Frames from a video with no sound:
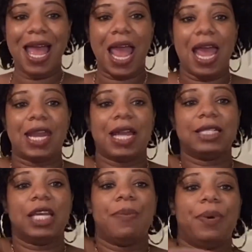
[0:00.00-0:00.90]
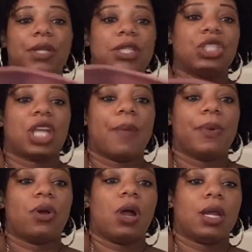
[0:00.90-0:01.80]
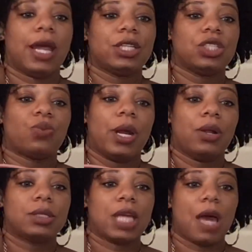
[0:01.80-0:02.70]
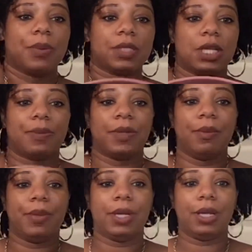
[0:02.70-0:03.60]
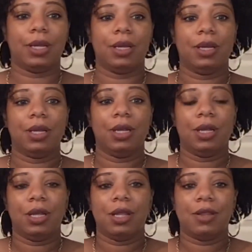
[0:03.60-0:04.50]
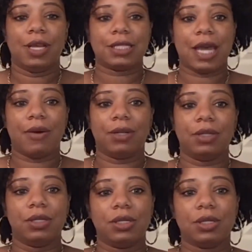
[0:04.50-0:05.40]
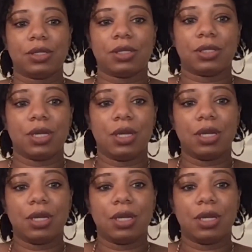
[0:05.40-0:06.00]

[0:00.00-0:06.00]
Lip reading: And I did put the shopping cart like just right on top of something, but that's how it looks.